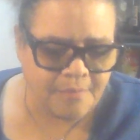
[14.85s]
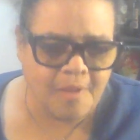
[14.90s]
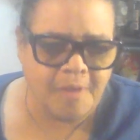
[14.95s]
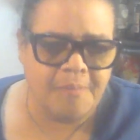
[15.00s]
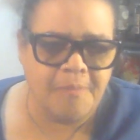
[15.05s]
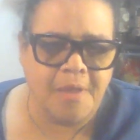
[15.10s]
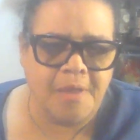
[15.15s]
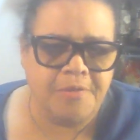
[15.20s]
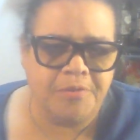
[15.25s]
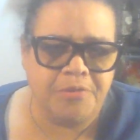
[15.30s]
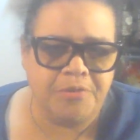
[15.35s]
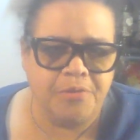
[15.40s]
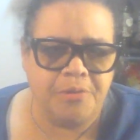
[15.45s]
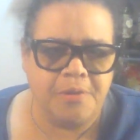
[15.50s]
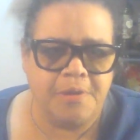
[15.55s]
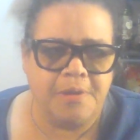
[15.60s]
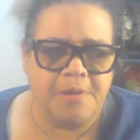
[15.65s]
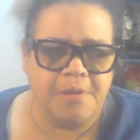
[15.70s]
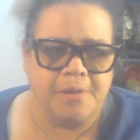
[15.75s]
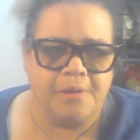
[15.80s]
I'm not
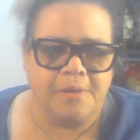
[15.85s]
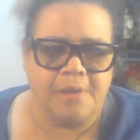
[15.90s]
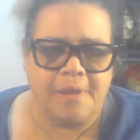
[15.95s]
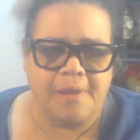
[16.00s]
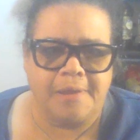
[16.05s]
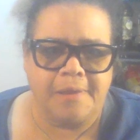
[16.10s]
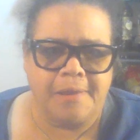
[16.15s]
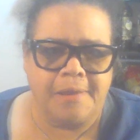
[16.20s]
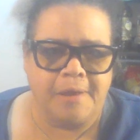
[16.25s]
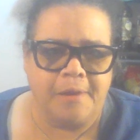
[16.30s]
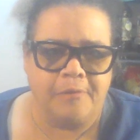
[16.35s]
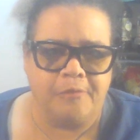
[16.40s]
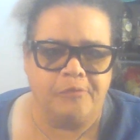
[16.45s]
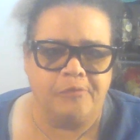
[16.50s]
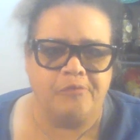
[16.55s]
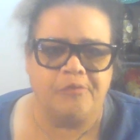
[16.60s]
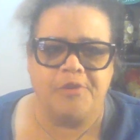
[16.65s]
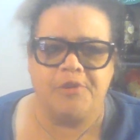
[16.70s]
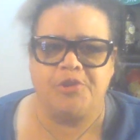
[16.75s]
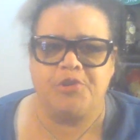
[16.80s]
doing like an
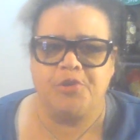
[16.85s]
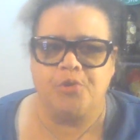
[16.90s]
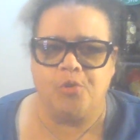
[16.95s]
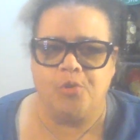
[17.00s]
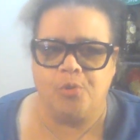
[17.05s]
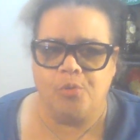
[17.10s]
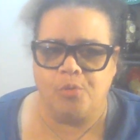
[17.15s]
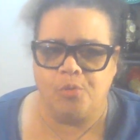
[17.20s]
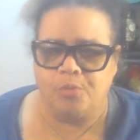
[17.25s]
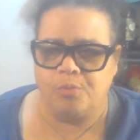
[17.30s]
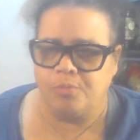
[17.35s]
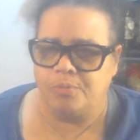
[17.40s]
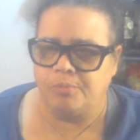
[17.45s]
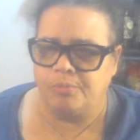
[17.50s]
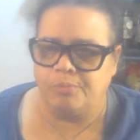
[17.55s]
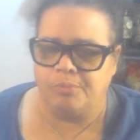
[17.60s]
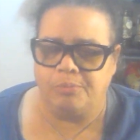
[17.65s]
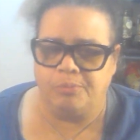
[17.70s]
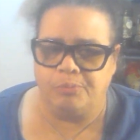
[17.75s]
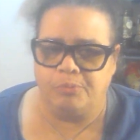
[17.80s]
official
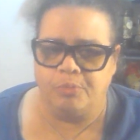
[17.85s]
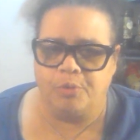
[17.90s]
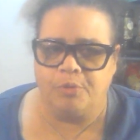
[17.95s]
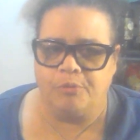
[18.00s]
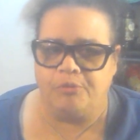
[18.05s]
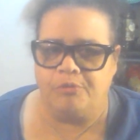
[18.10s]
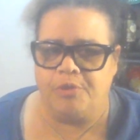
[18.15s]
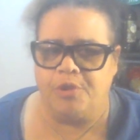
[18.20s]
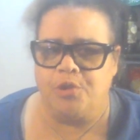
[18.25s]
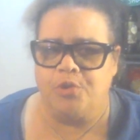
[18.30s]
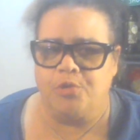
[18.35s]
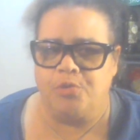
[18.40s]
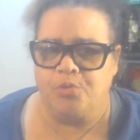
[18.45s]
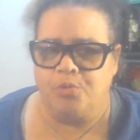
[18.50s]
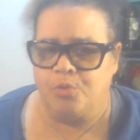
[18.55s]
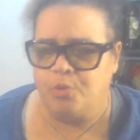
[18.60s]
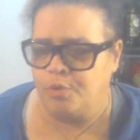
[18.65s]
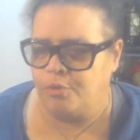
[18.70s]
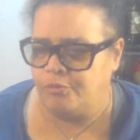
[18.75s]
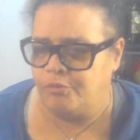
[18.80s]
review
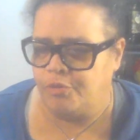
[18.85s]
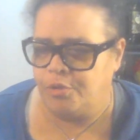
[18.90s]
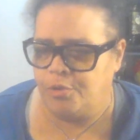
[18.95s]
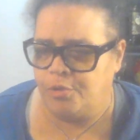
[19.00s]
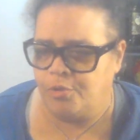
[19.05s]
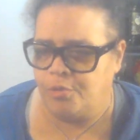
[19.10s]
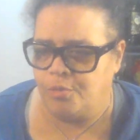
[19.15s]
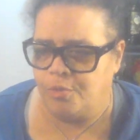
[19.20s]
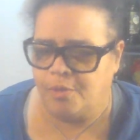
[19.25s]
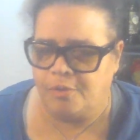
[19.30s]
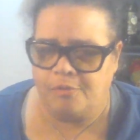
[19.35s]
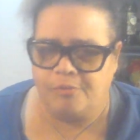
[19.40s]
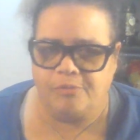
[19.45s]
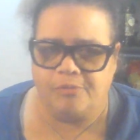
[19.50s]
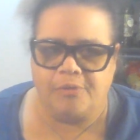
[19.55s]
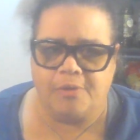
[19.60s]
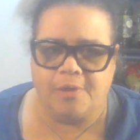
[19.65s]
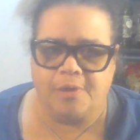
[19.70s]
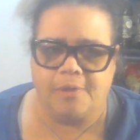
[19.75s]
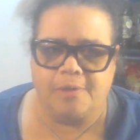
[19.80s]
review
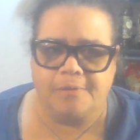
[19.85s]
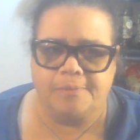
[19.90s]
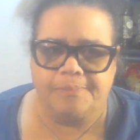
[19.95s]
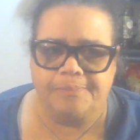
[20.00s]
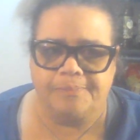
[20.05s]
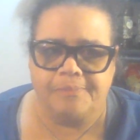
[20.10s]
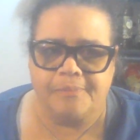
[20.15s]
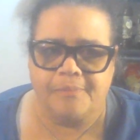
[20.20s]
of uh,